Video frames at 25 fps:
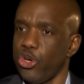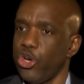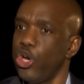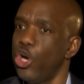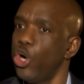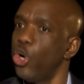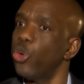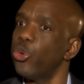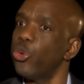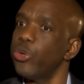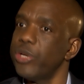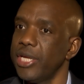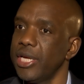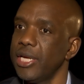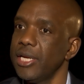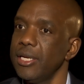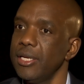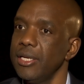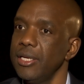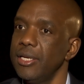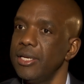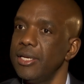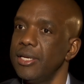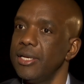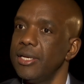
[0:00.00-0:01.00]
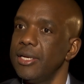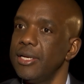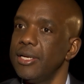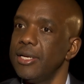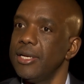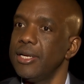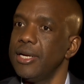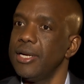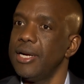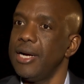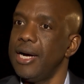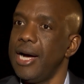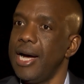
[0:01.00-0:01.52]
coding?
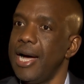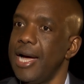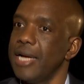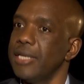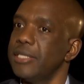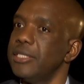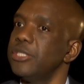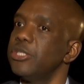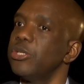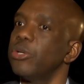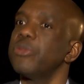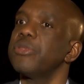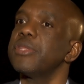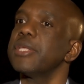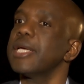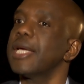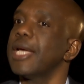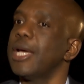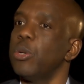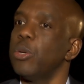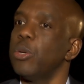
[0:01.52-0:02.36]
I actually don't think I